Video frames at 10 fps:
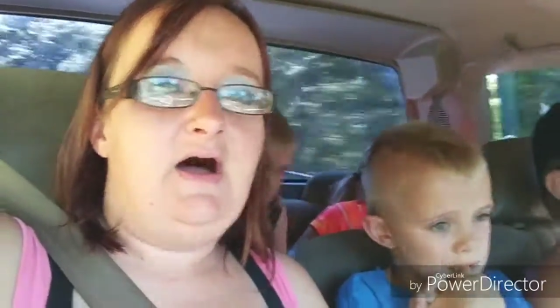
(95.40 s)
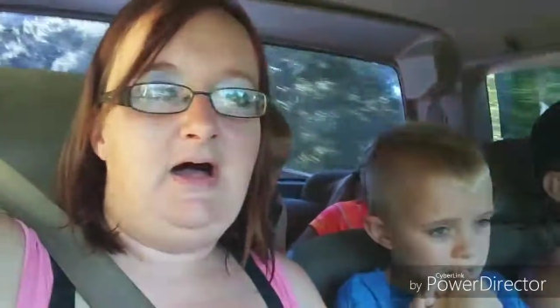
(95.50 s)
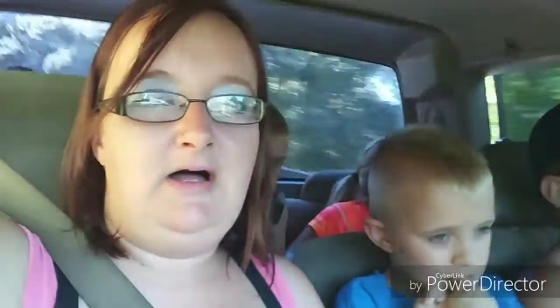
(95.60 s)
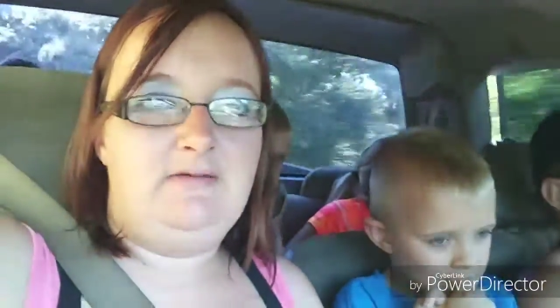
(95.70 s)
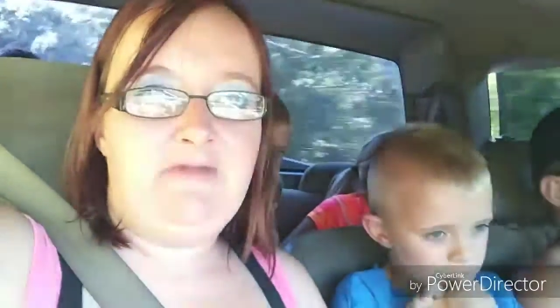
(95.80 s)

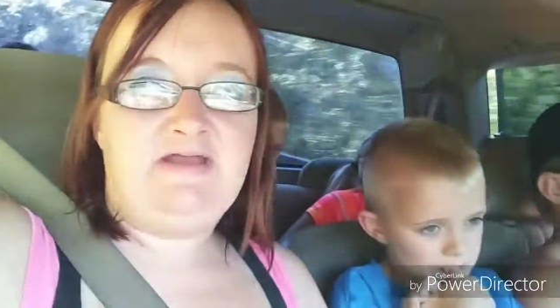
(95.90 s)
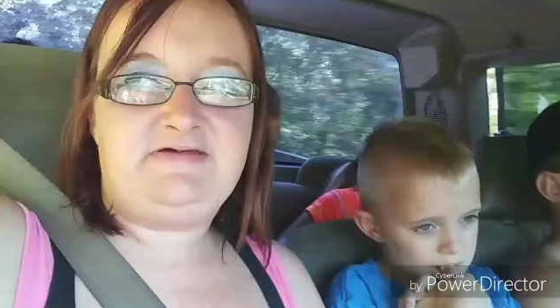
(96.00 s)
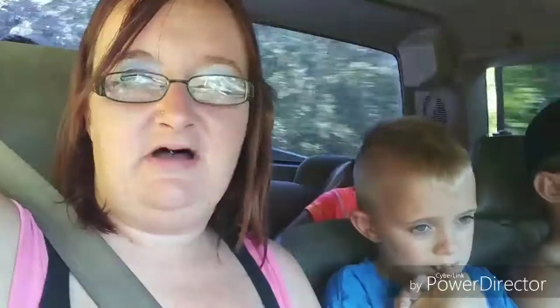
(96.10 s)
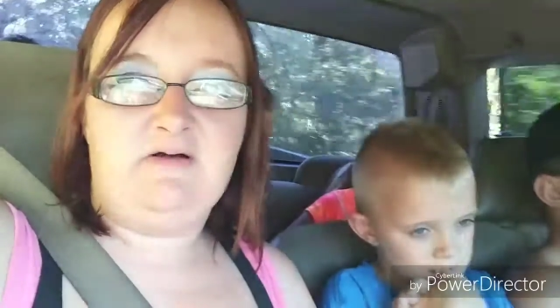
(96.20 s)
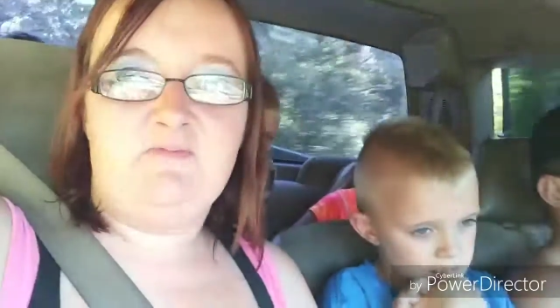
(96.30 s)
Um, and
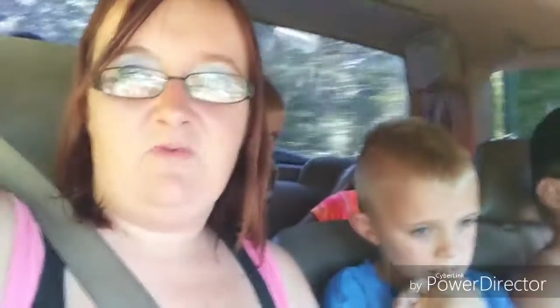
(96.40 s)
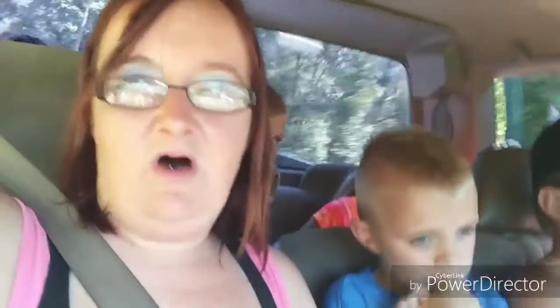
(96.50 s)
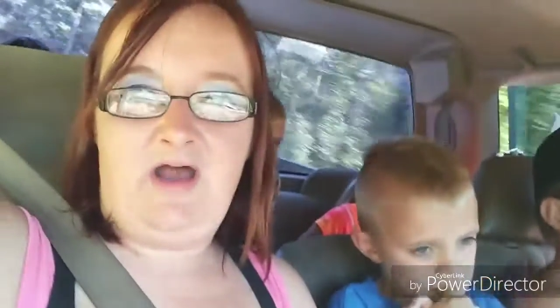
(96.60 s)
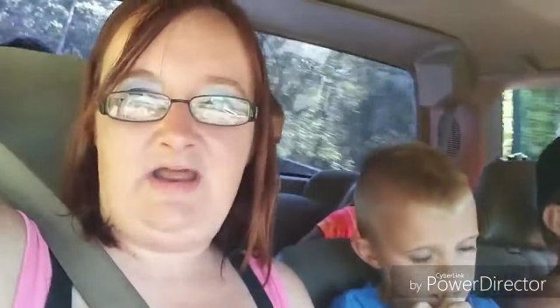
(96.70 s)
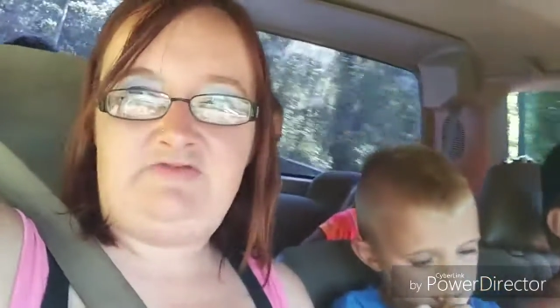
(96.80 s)
tell them
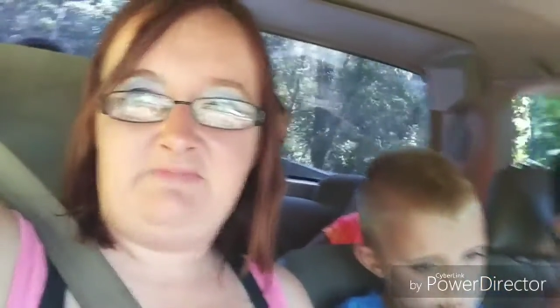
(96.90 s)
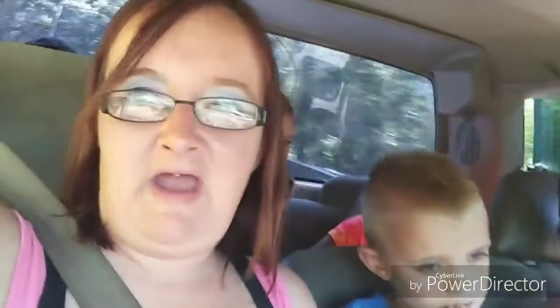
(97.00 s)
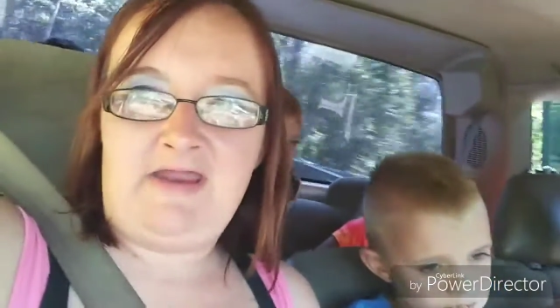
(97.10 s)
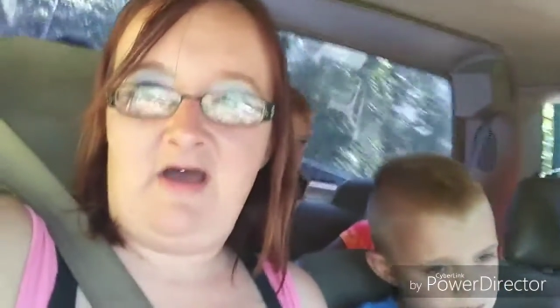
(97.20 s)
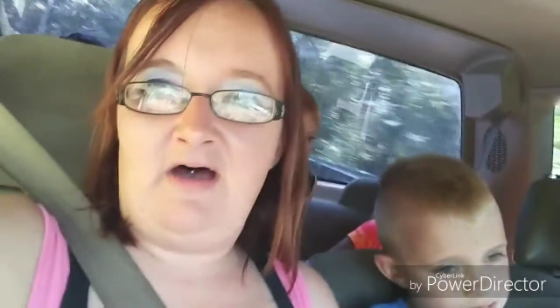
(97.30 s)
what it's
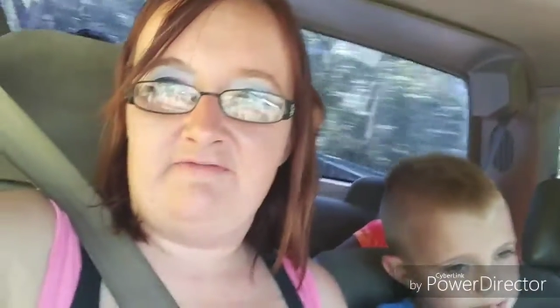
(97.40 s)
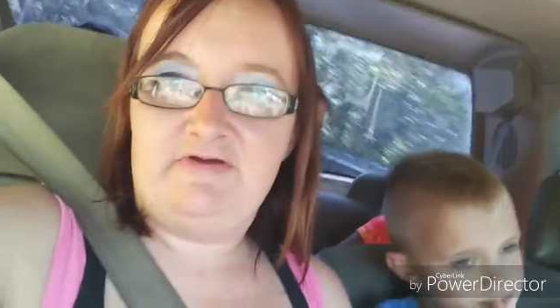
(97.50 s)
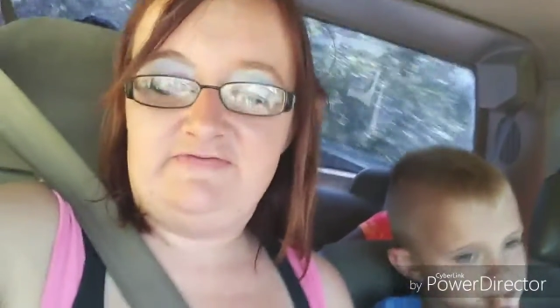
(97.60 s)
made of.